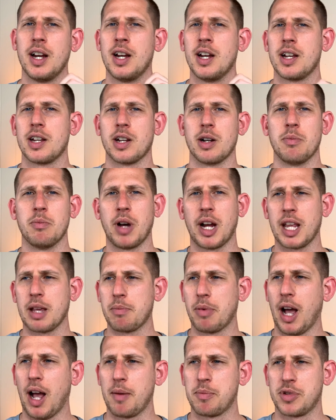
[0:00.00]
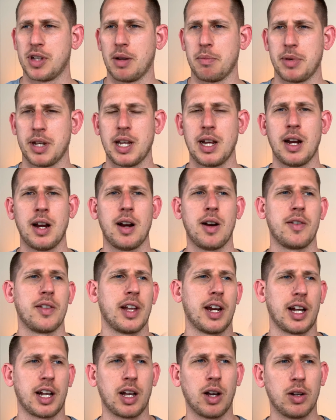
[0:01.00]
money pops up here and then
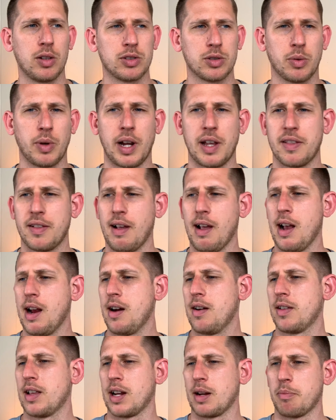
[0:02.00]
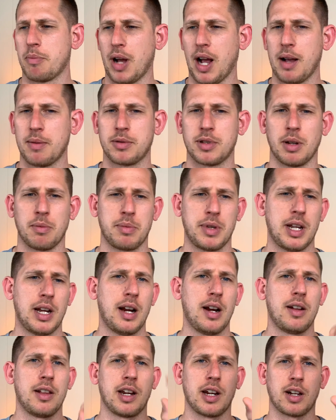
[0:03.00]
it goes away there and then it pops up here
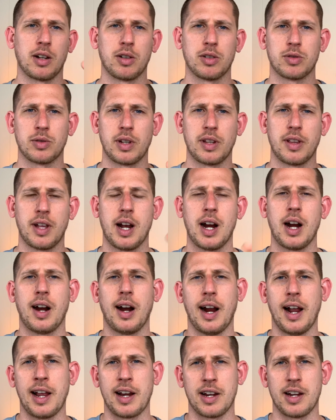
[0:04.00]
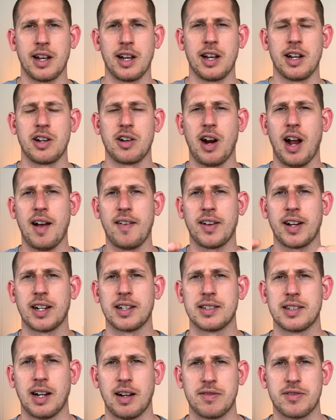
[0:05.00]
and then it goes away there, and you're having a
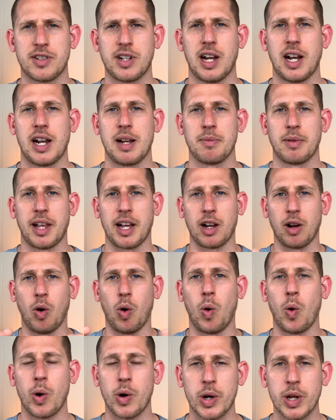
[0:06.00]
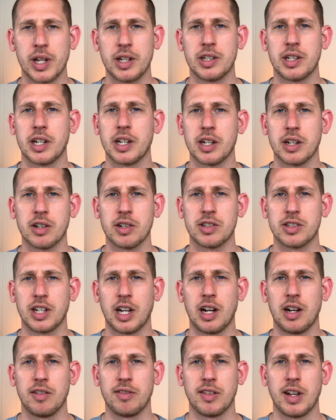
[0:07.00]
tough time like orienting
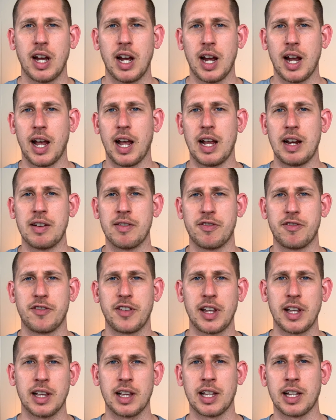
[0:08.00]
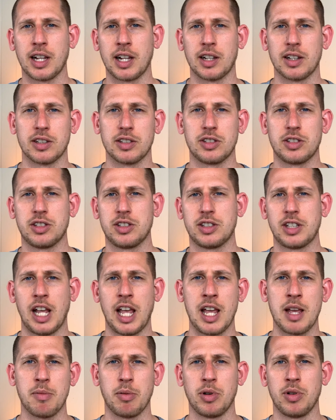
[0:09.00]
yourself and feeling
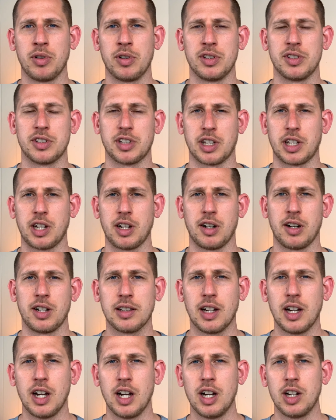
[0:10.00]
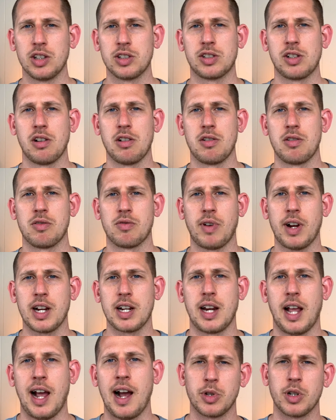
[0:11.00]
stable and secure. So right
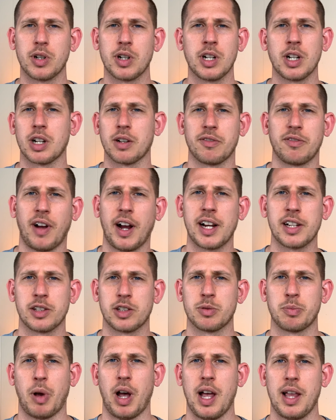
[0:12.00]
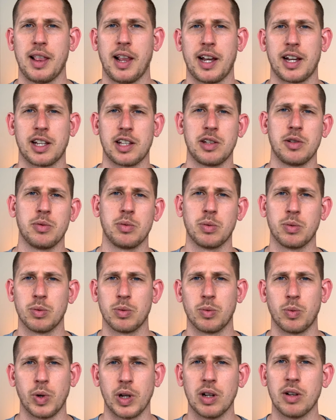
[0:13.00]
now you're in a fine spot. Like you
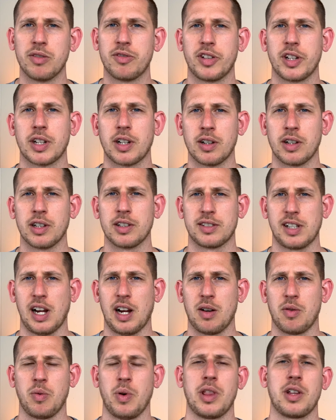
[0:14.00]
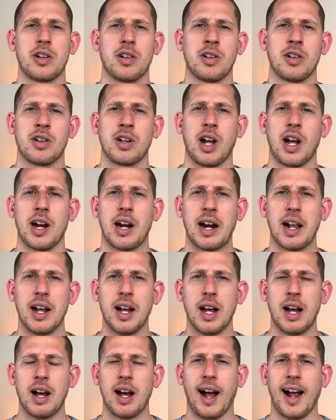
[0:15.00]
will figure this out whether or not
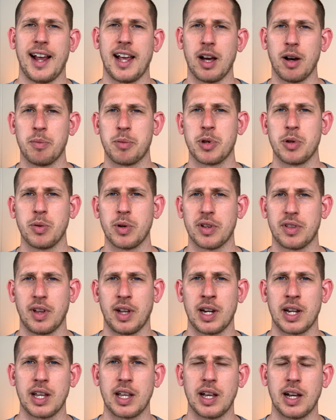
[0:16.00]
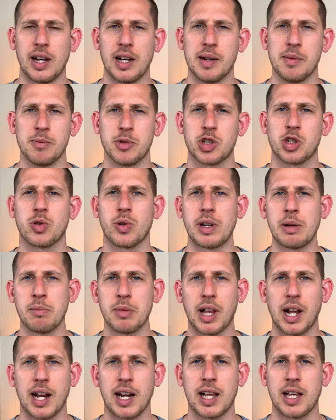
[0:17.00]
I help you with any
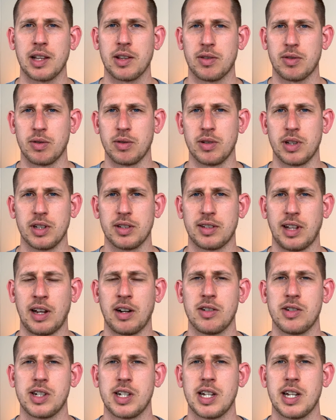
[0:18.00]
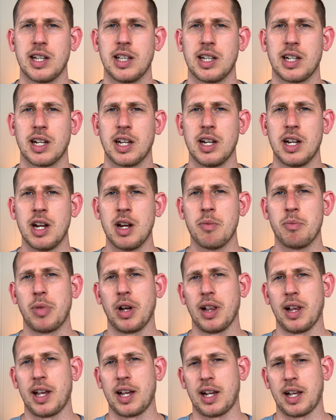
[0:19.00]
streamlining through this energy healing. But
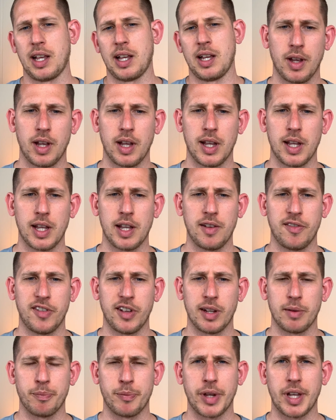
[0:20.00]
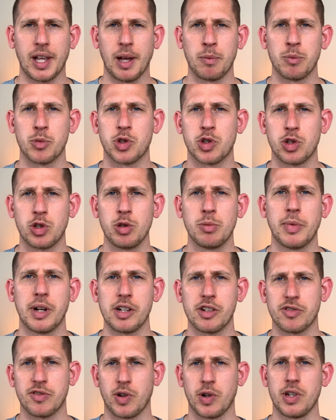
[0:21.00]
like if it becomes too much
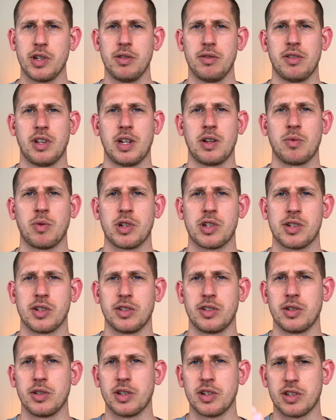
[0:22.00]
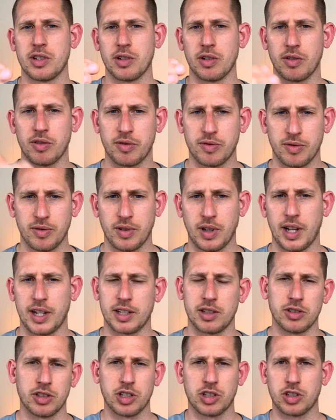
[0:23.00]
for you, then what you'll do is you'll
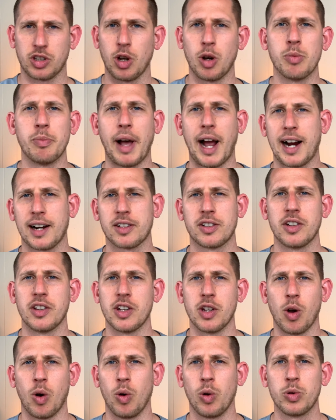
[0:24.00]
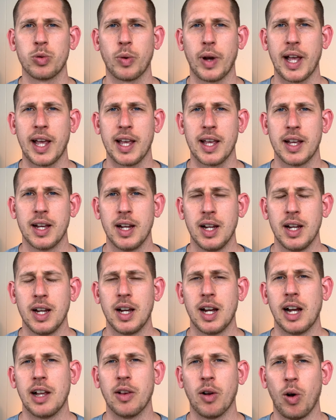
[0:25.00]
just go back to the old way.
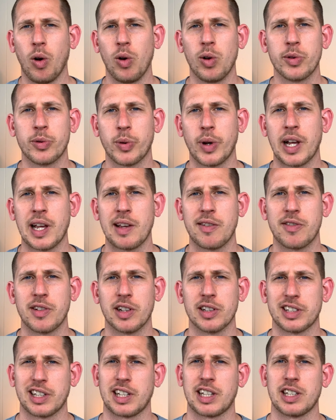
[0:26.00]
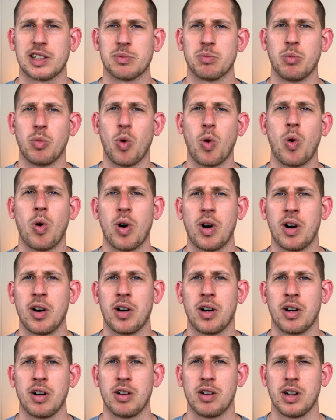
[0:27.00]
And the old way feels like it's
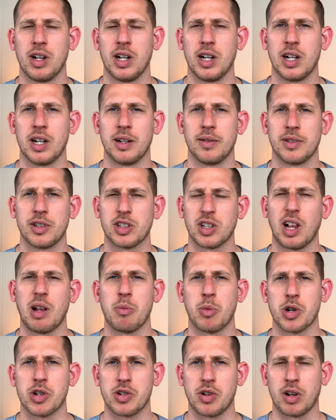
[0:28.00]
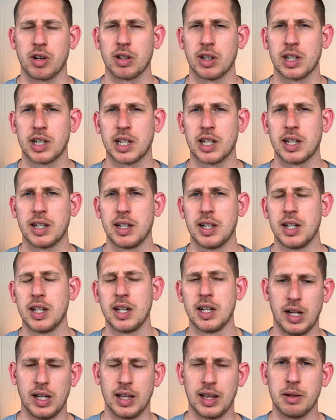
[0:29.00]
more, there's a lot more struggle in it,
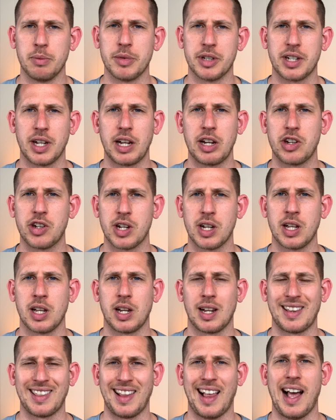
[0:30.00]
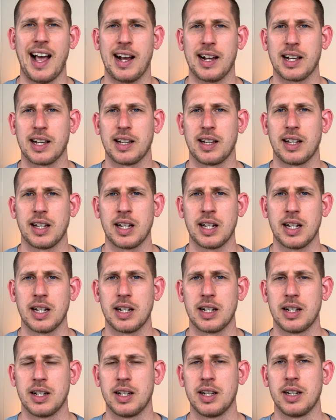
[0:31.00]
limitation and lack in it.
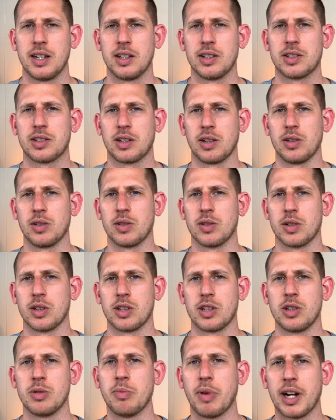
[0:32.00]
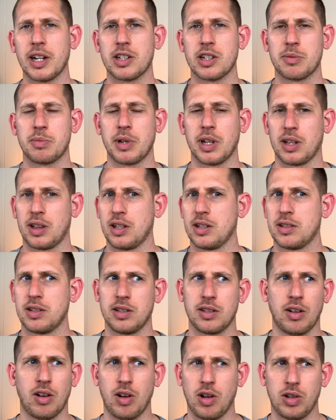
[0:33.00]
So you might just be like, this is
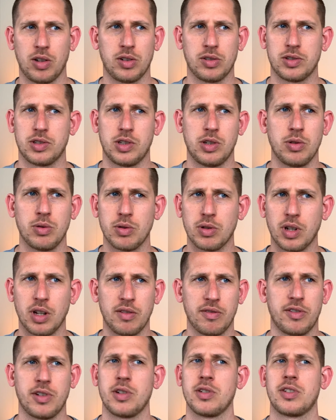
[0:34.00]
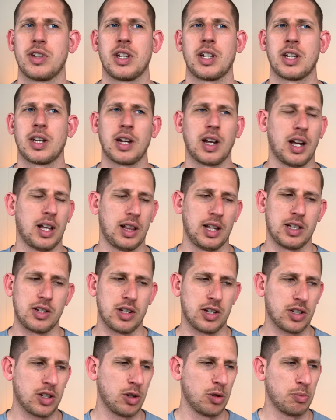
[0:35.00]
all too confusing. Let's
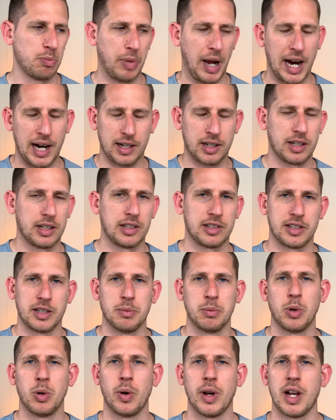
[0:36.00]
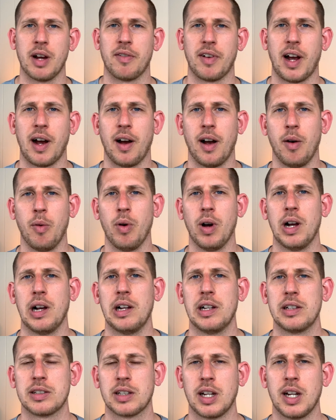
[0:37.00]
just go back to the simple way of how it was.